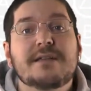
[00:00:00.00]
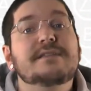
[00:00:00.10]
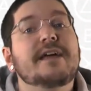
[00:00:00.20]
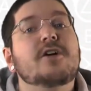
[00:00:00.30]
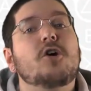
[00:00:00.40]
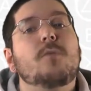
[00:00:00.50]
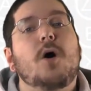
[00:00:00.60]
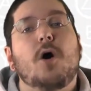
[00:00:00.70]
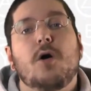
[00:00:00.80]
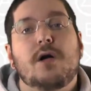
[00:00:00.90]
to take home
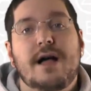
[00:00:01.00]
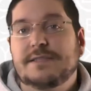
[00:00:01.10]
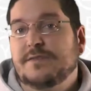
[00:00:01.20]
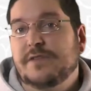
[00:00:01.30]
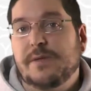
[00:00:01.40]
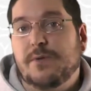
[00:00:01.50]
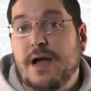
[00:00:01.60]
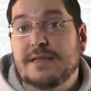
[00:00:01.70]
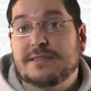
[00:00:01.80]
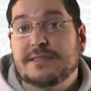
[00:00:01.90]
all kinds of neat
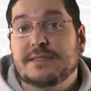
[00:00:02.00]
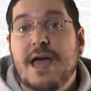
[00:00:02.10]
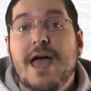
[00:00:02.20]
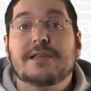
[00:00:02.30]
prizes